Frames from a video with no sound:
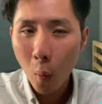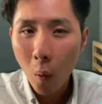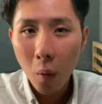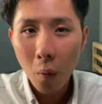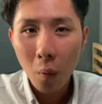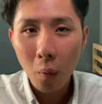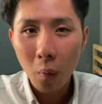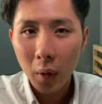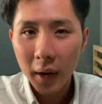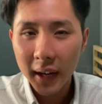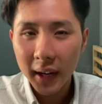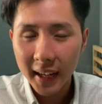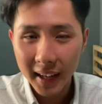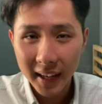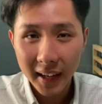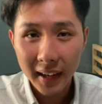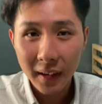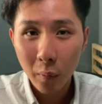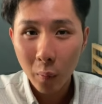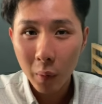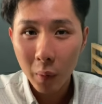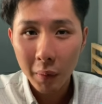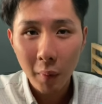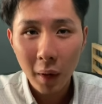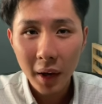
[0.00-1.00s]
okay,
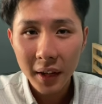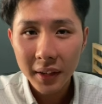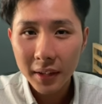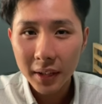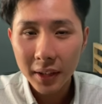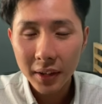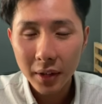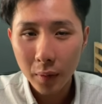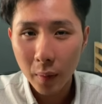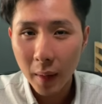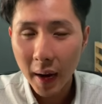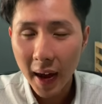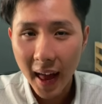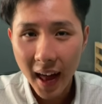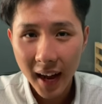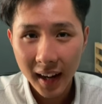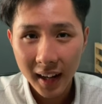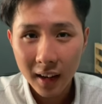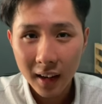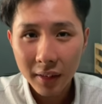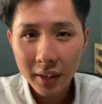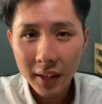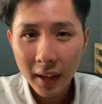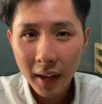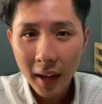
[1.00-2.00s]
we want to do a
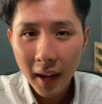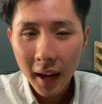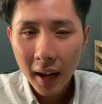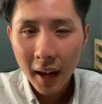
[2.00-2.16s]
hangout,